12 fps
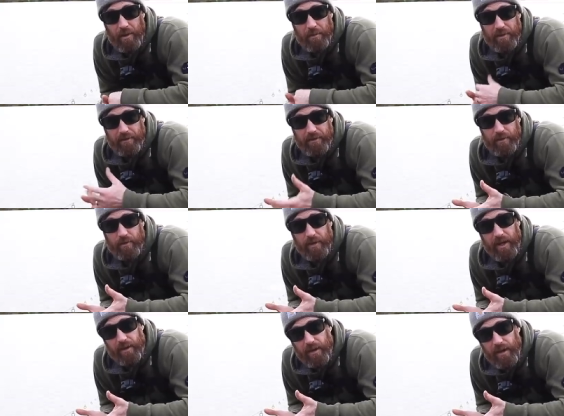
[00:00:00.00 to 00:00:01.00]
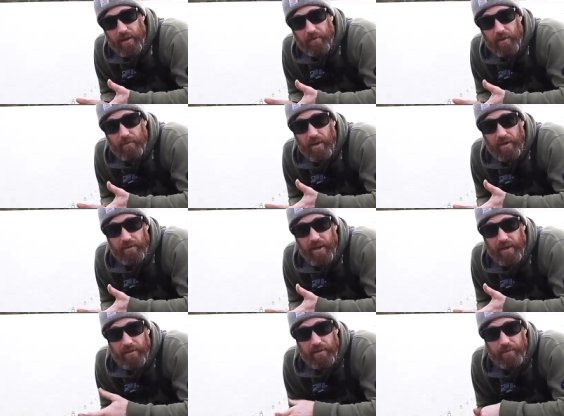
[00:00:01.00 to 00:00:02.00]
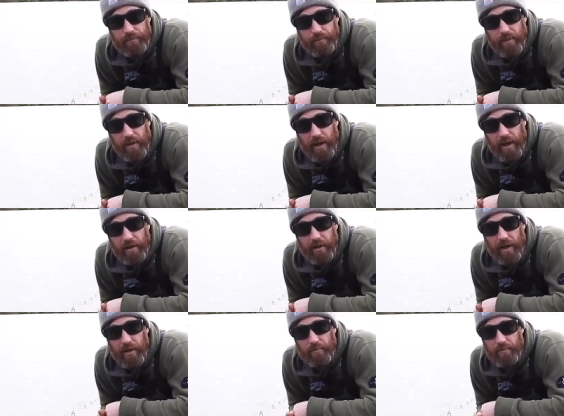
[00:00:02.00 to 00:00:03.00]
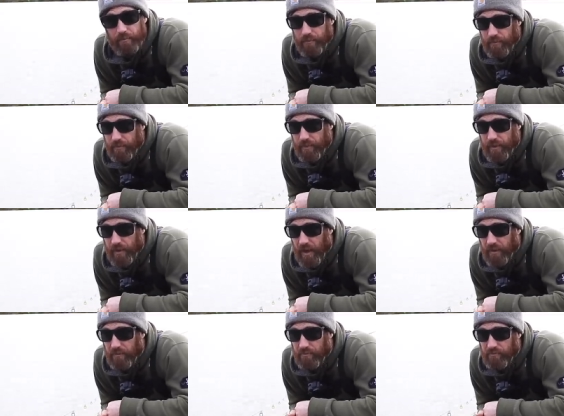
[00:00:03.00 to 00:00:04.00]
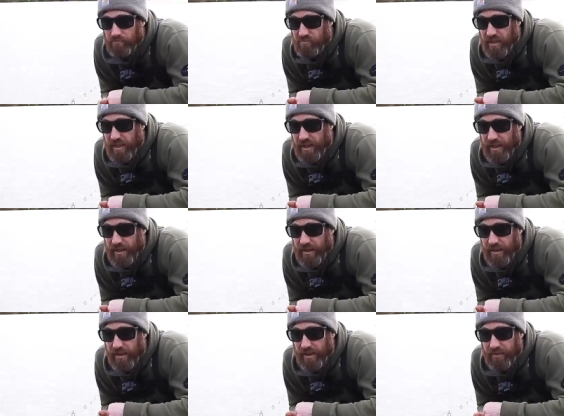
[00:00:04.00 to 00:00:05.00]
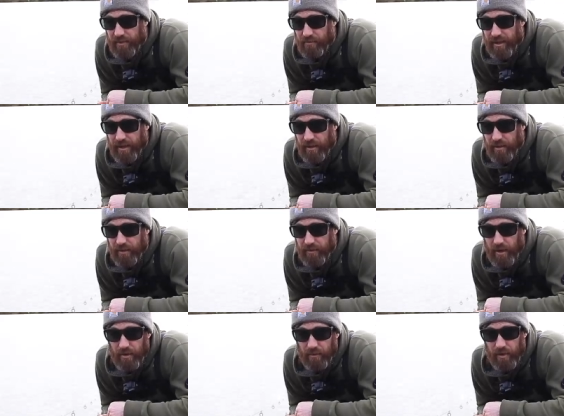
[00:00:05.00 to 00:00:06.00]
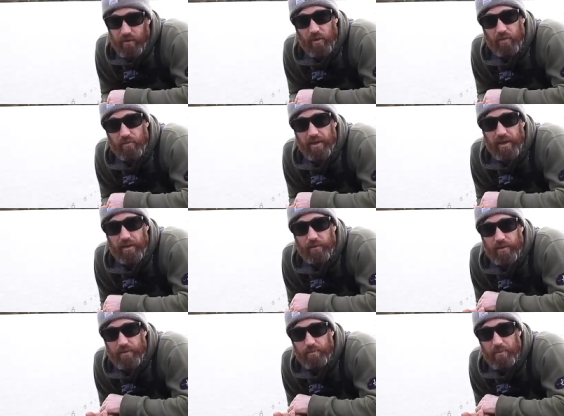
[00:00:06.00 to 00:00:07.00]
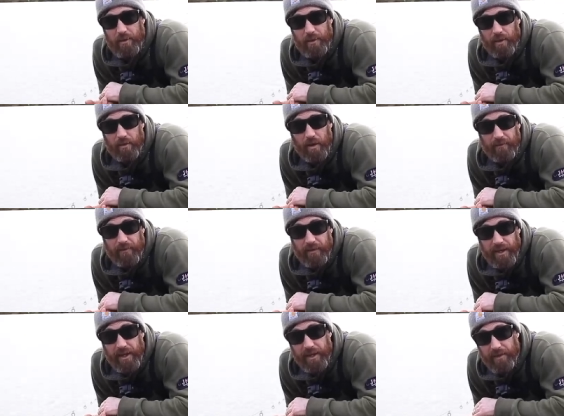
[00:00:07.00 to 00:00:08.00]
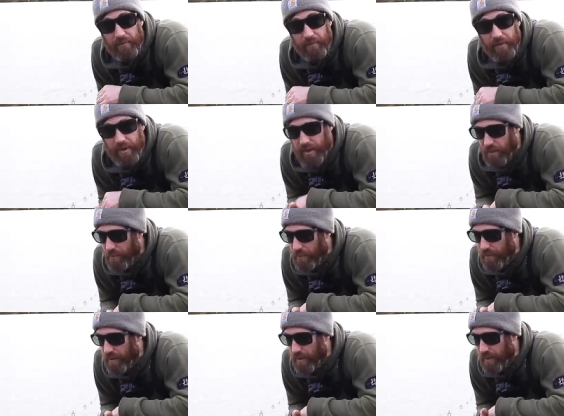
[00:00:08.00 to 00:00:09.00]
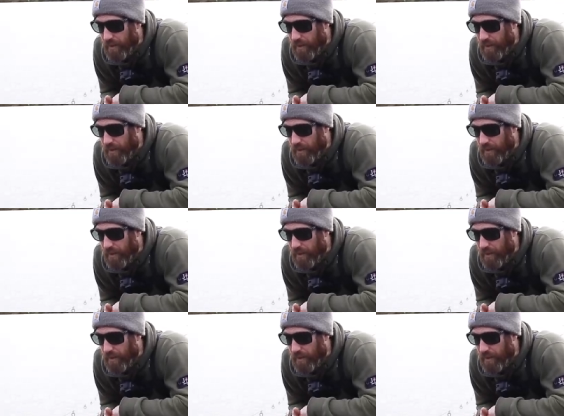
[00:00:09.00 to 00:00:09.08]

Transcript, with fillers: but it's still got that curved upright section and um, you know, it, it is a rig on its own, the chod rig, which maybe I'll cover in a different video, but